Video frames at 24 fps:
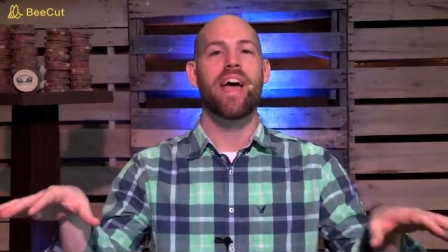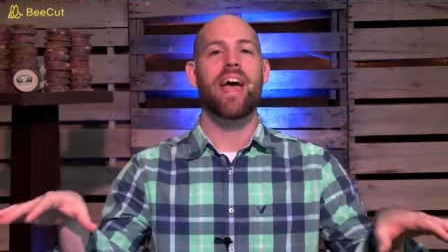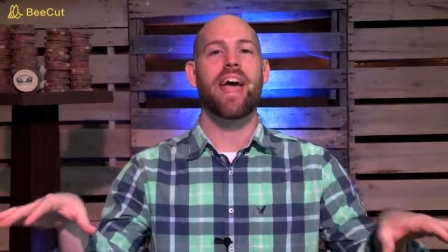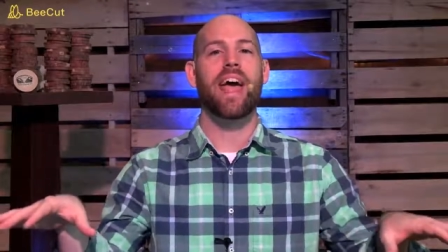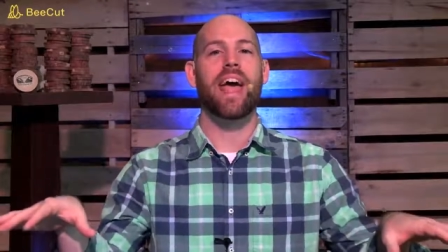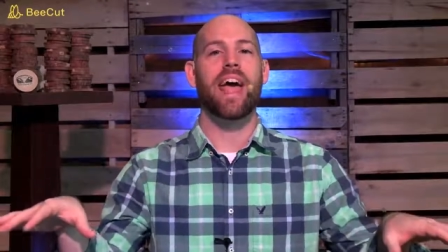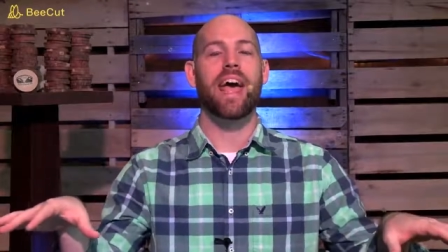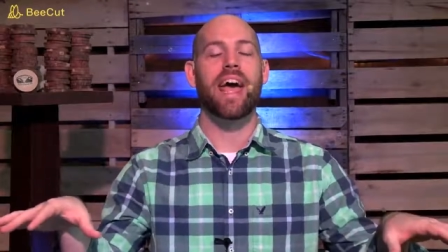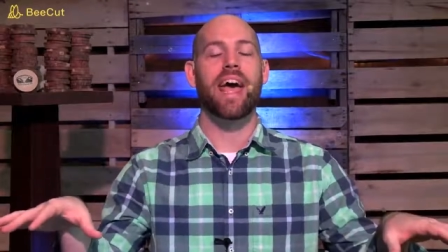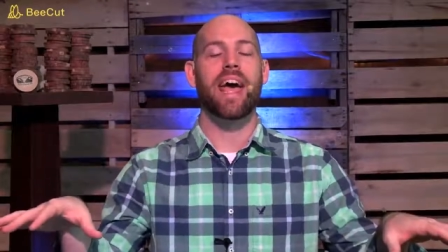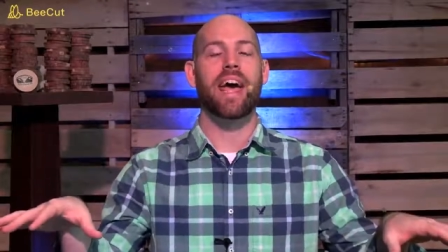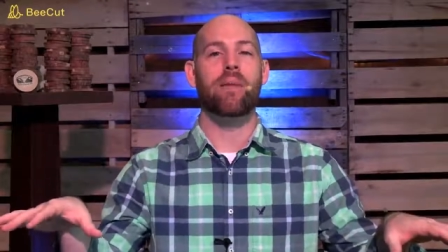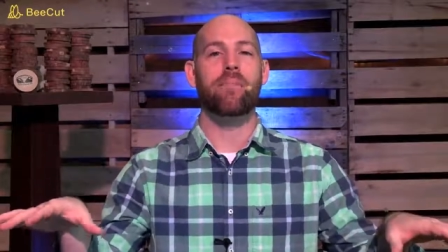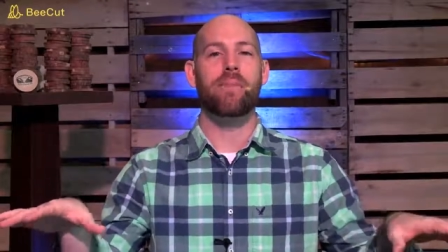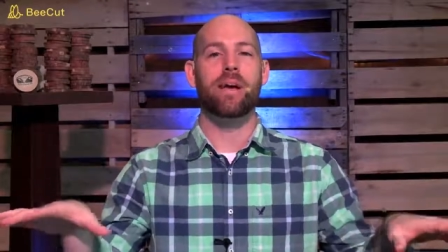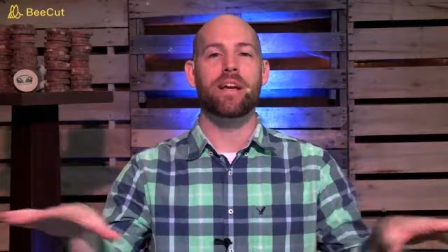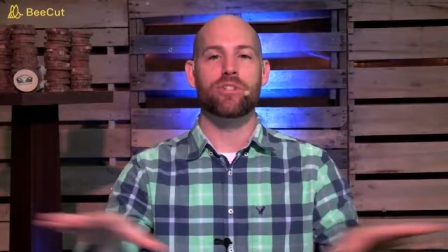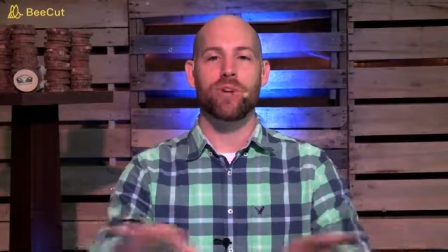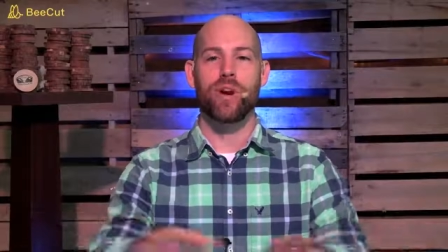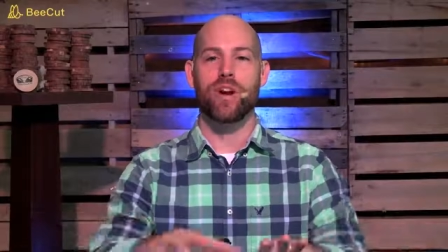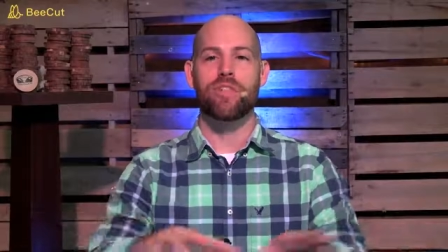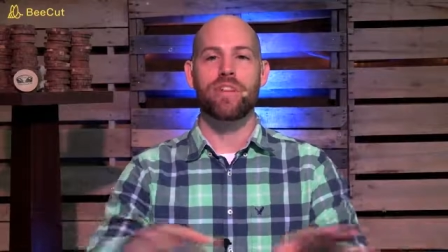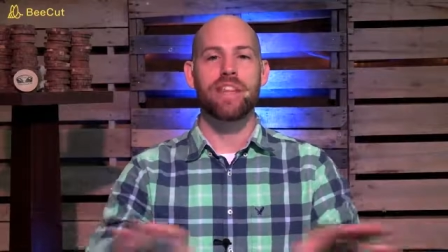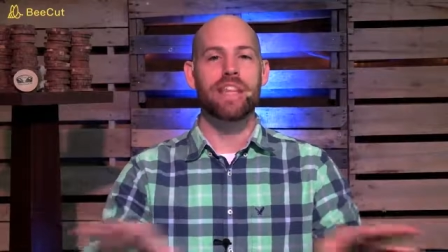and make
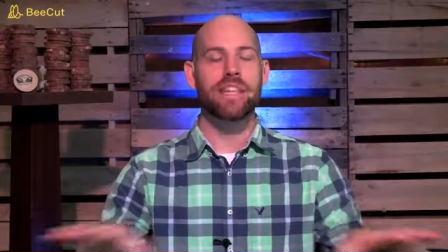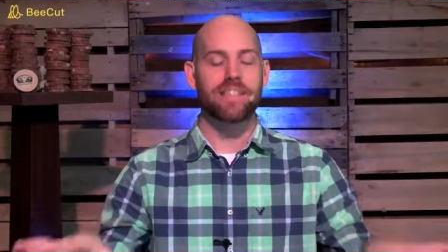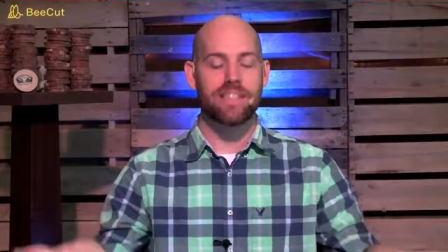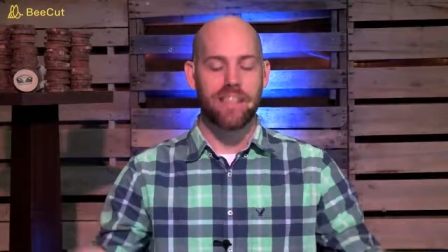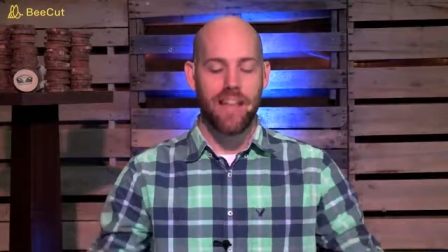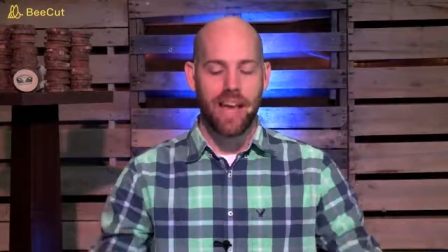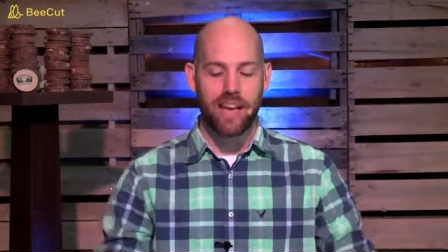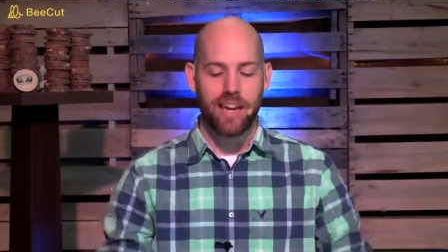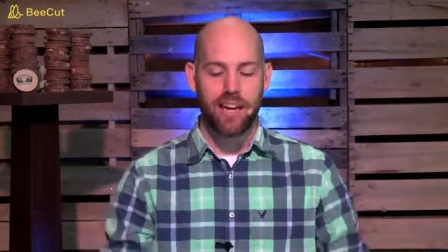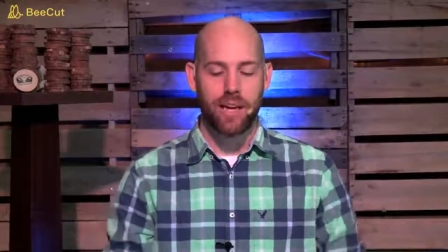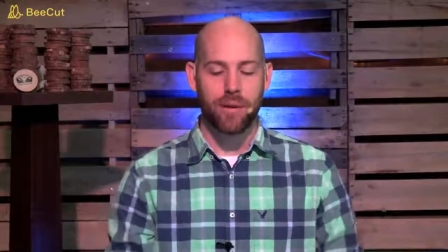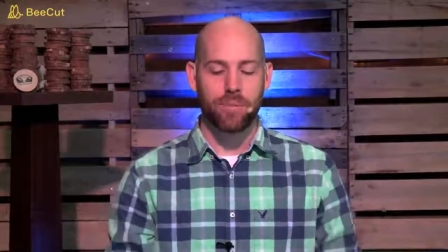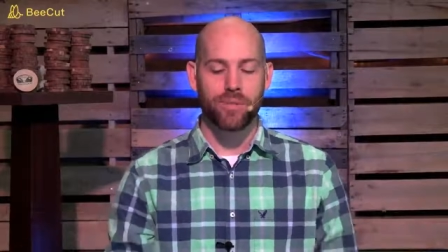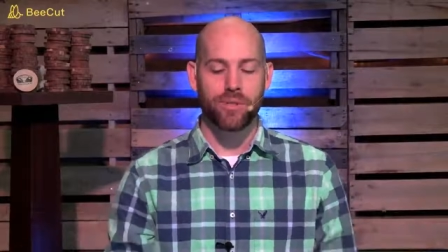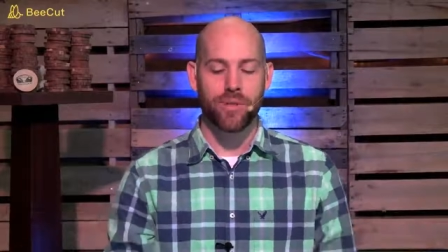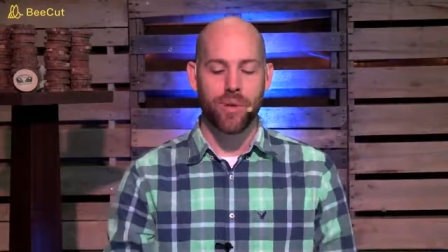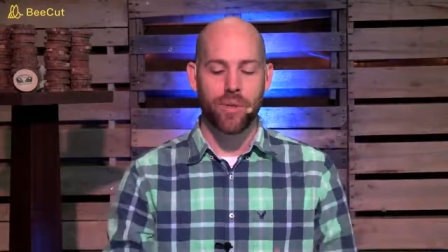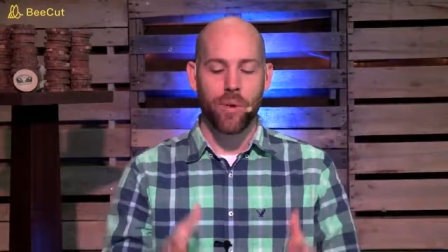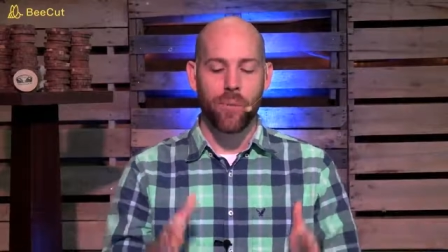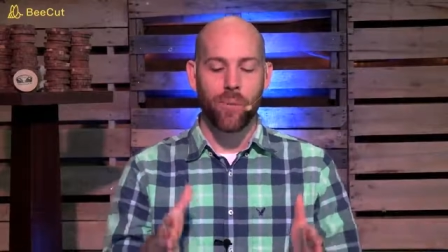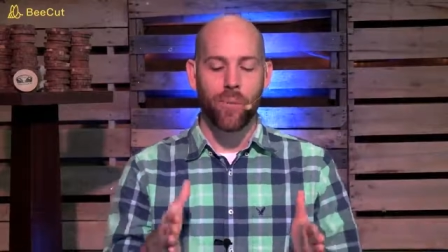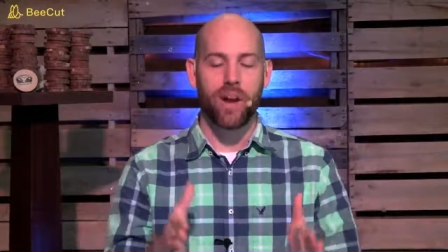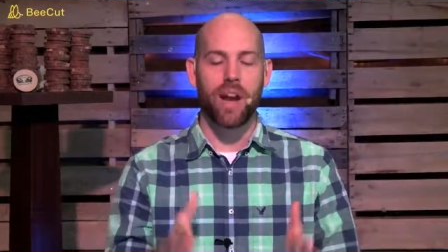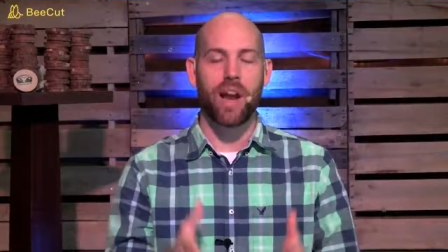sure everything's lined up so
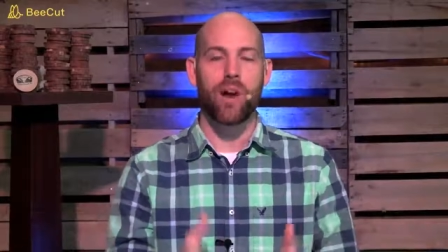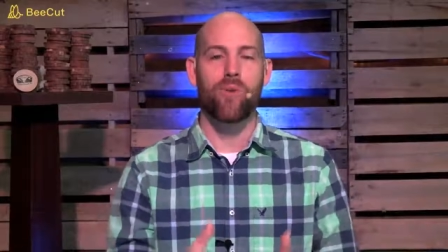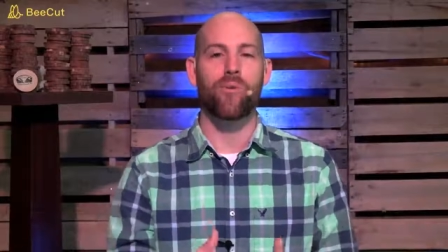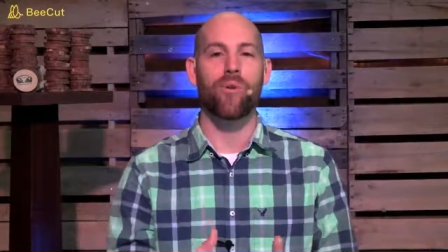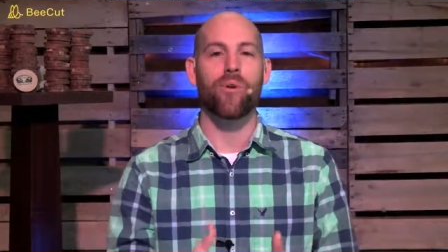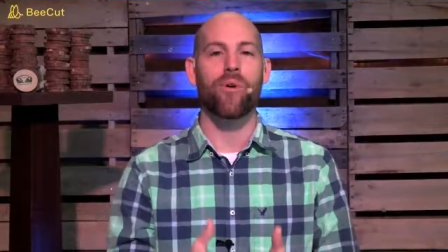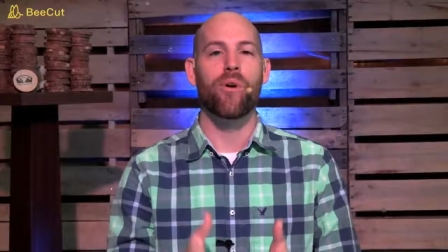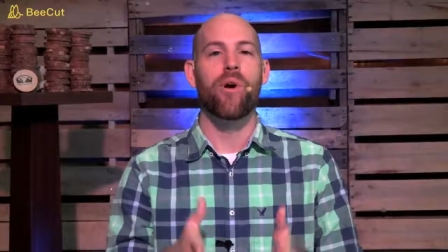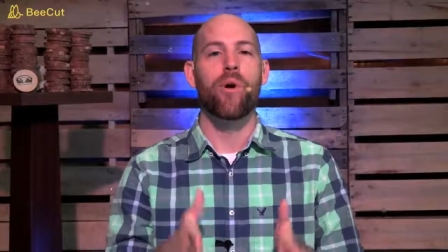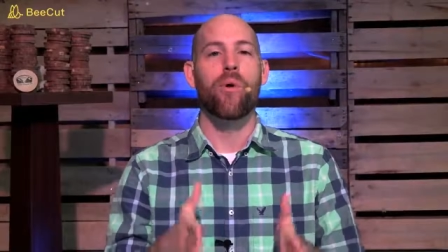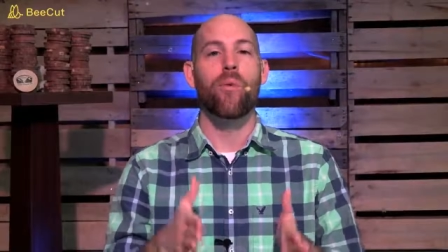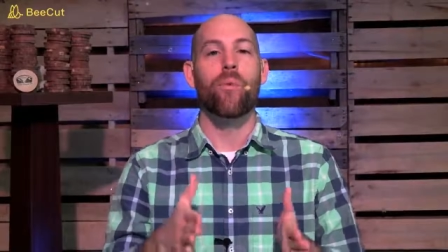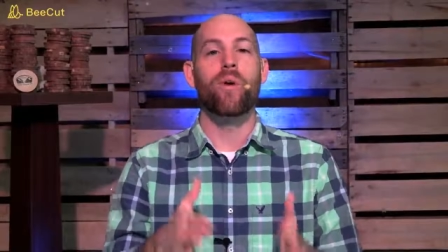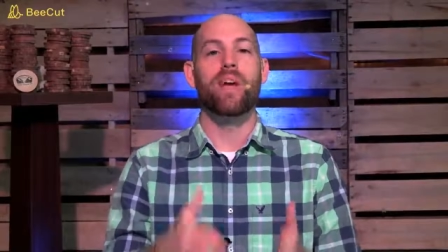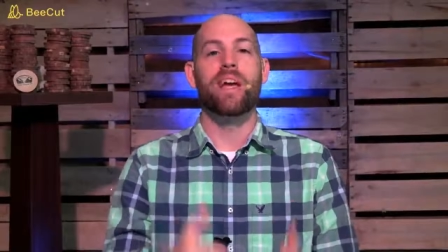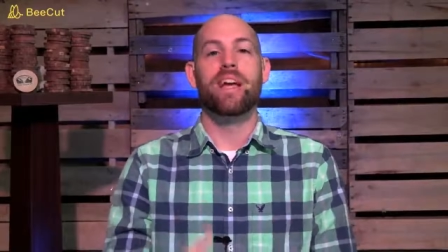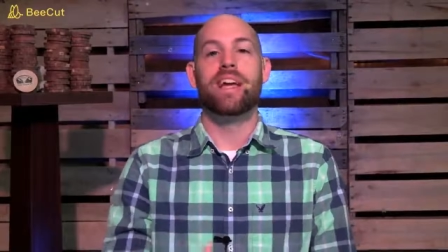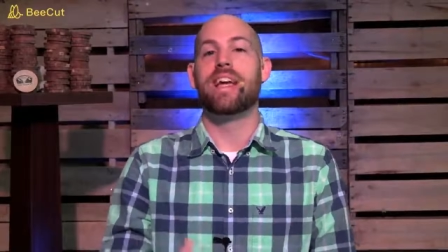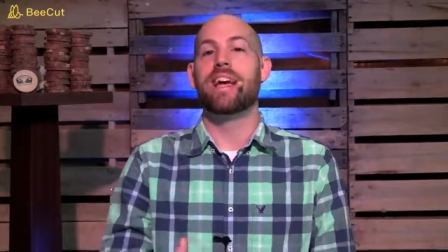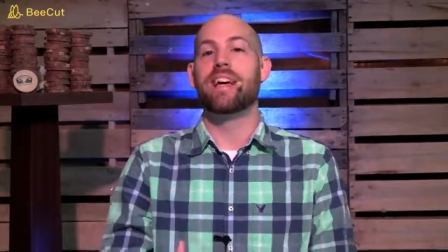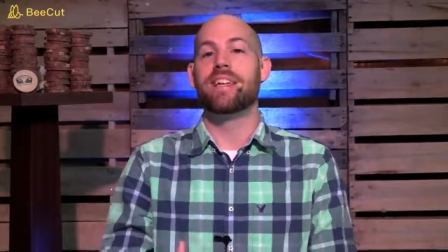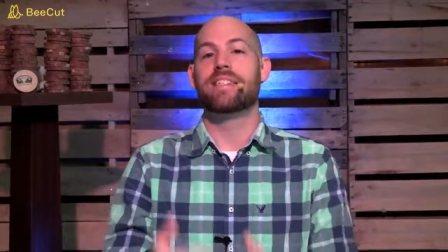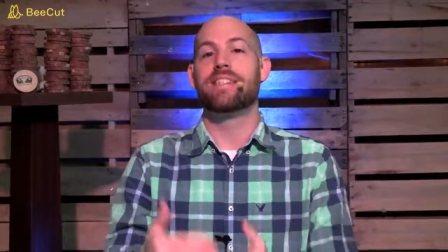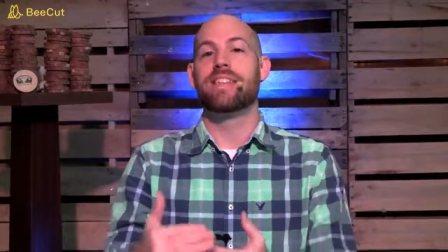that whenever we
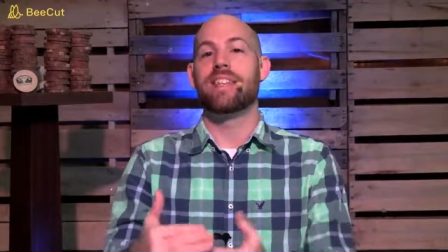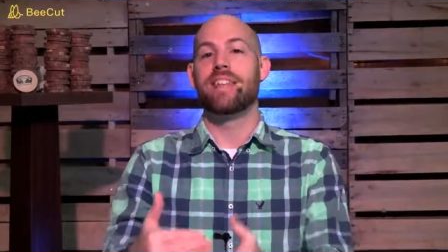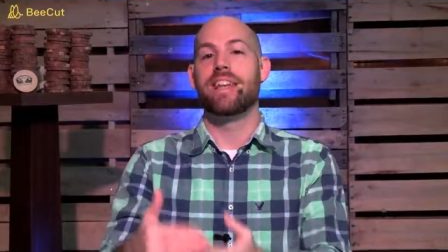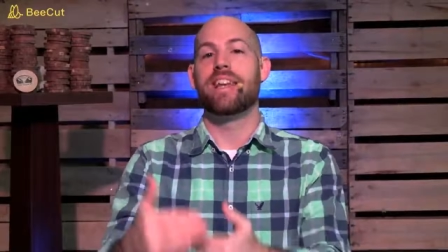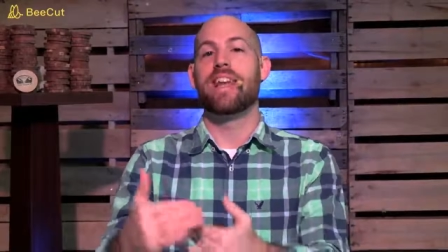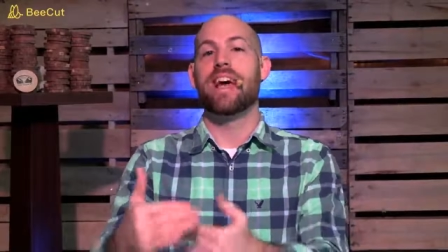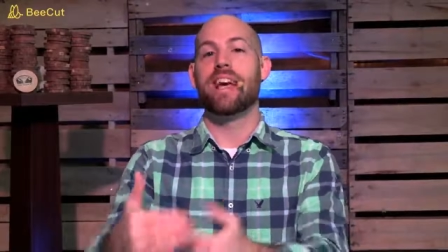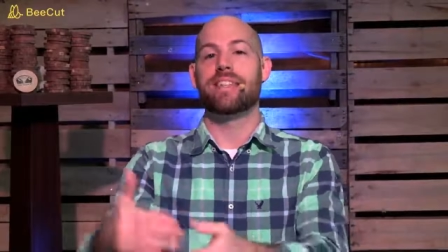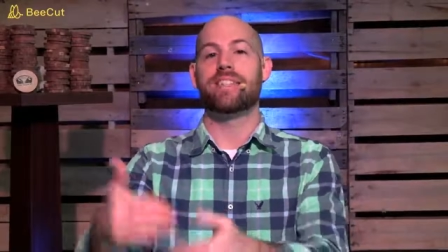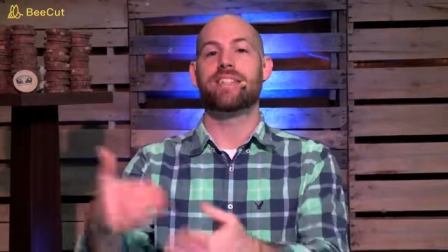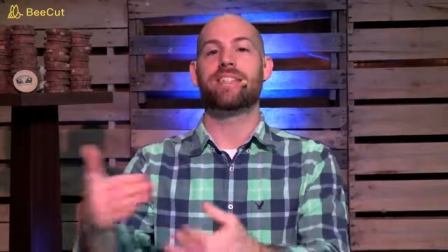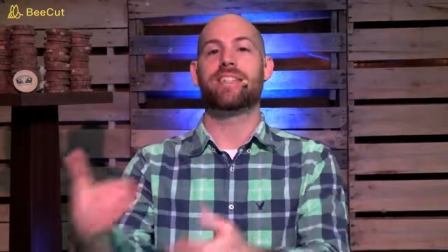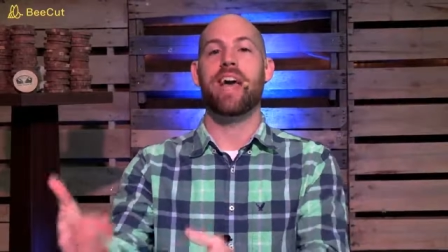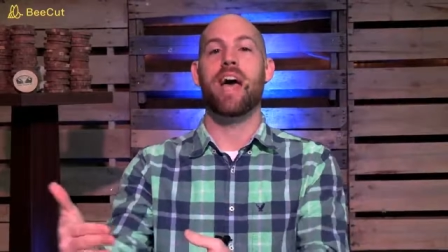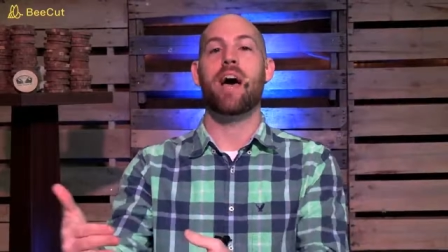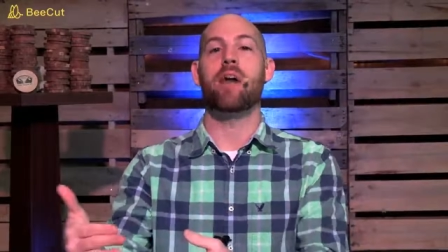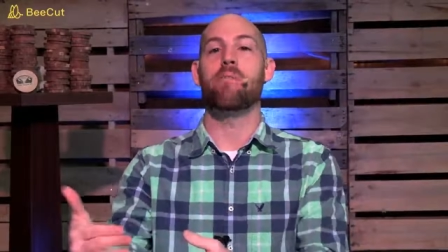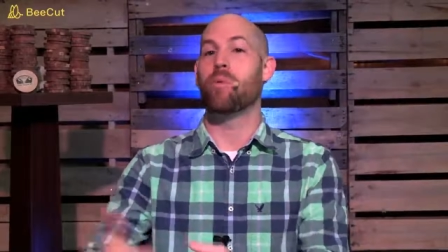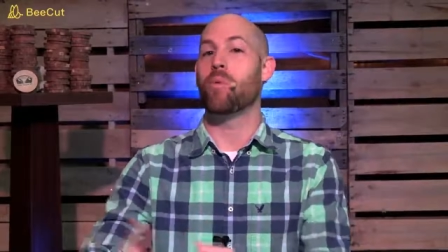get to the next step,